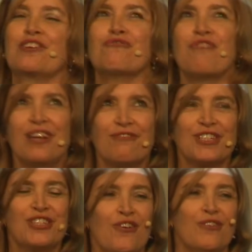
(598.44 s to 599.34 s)
that great
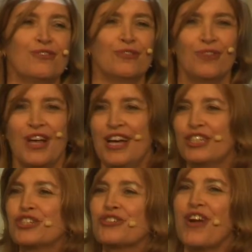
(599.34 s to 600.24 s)
rhetorical
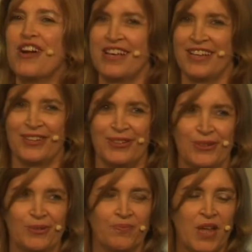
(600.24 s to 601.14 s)

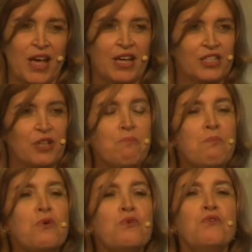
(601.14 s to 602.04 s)
triangle to
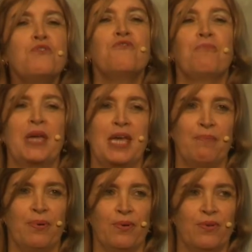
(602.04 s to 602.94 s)
move
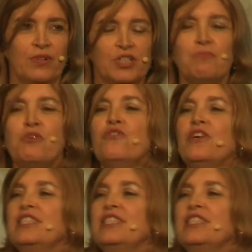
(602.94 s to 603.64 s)
people, to move